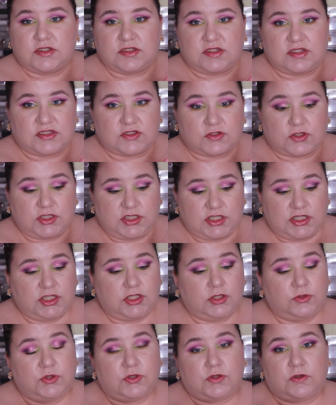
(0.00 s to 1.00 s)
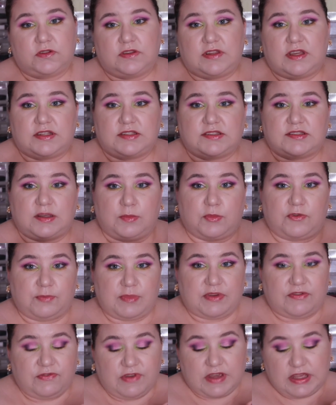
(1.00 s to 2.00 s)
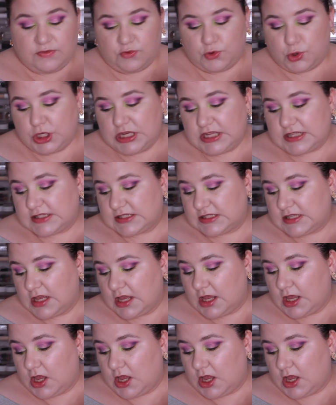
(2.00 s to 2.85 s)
discontinued or they are some of my favorites